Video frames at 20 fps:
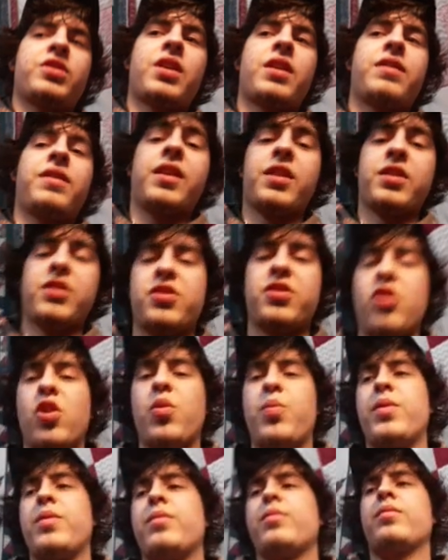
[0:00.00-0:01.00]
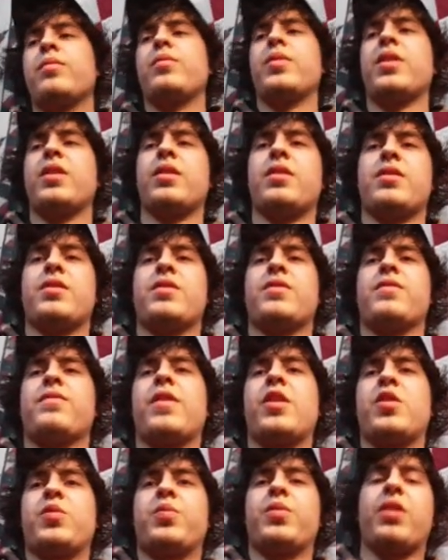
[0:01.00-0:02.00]
think is stupid because
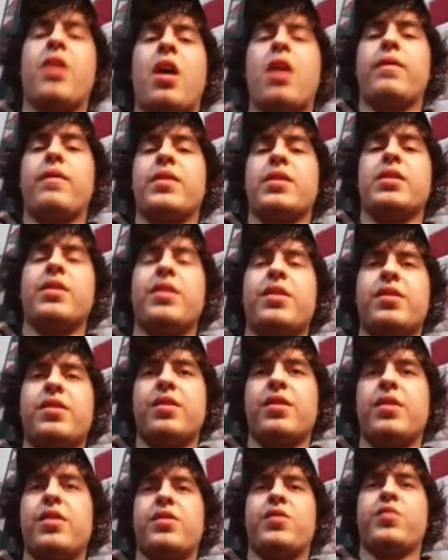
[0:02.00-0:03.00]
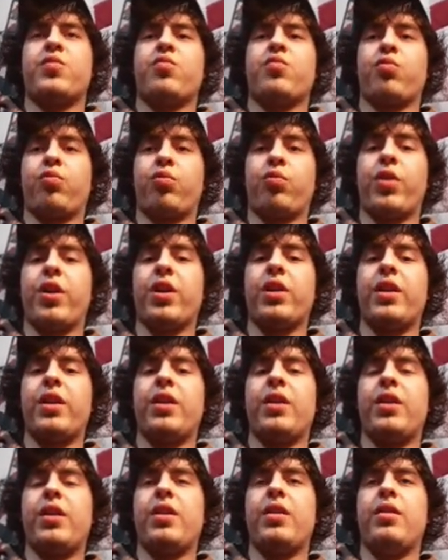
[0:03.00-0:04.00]
Facebook obviously is
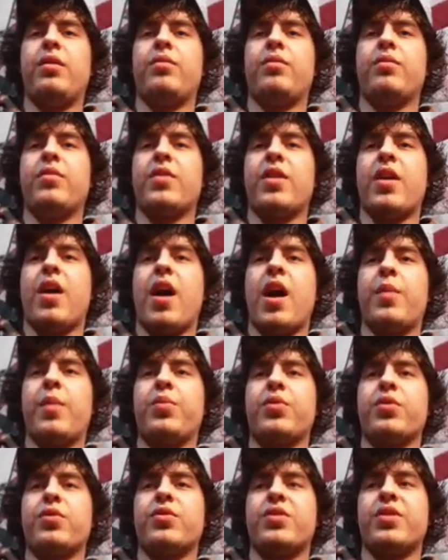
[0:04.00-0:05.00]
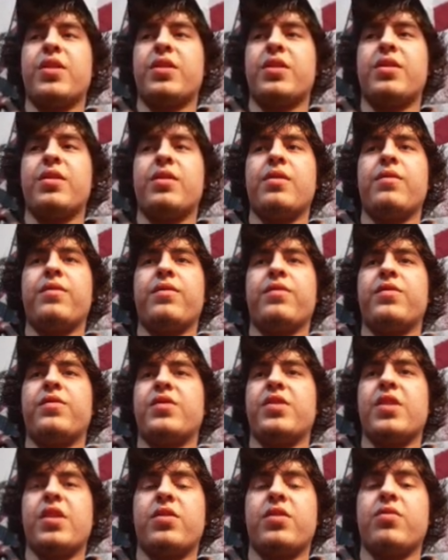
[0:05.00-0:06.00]
really hypersensitive,
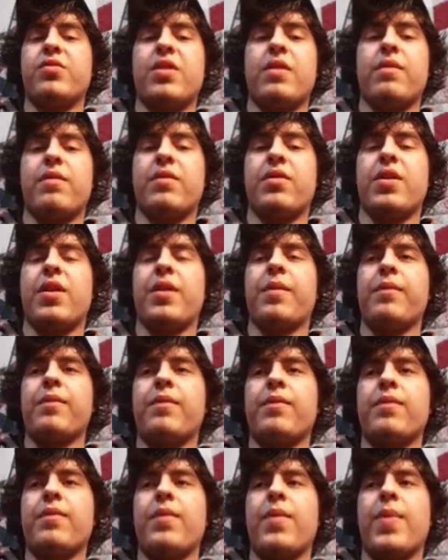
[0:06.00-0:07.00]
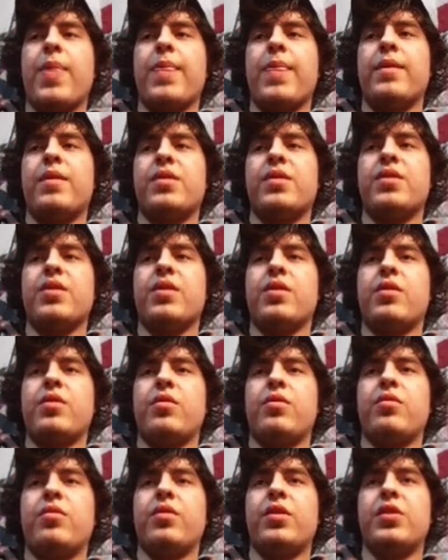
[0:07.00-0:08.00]
censors everything, and
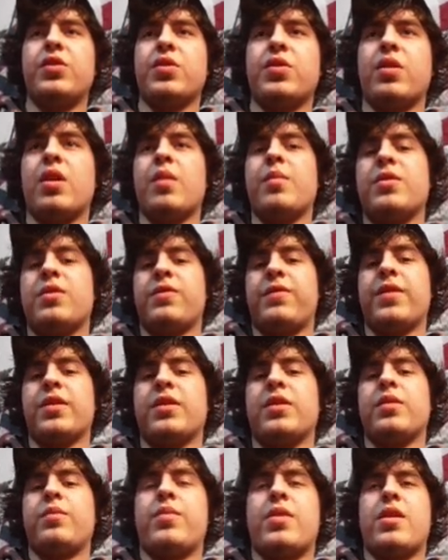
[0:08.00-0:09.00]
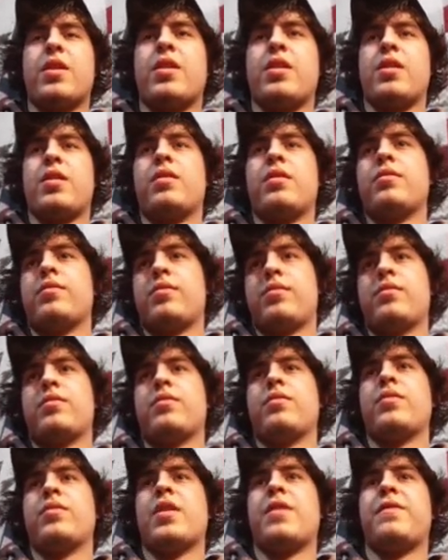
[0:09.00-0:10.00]
so Instagram is affected by
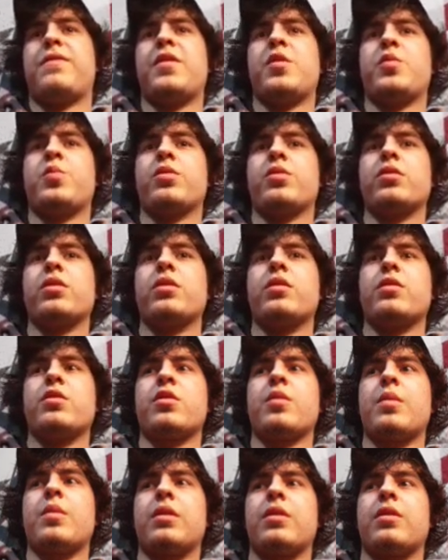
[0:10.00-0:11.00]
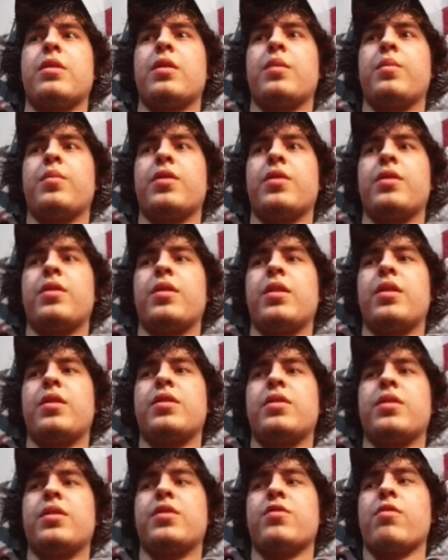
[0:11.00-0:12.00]
that Facebook leadership, I think. And
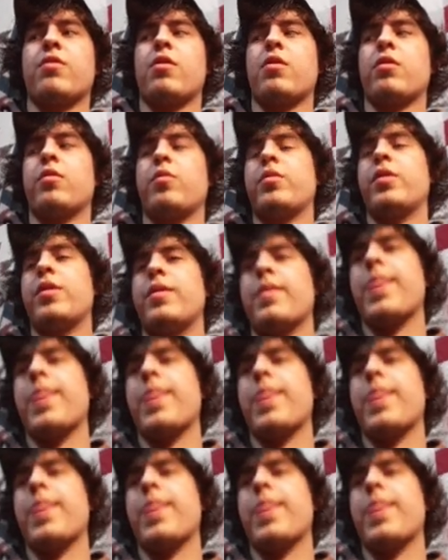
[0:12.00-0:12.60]
it's wrong. But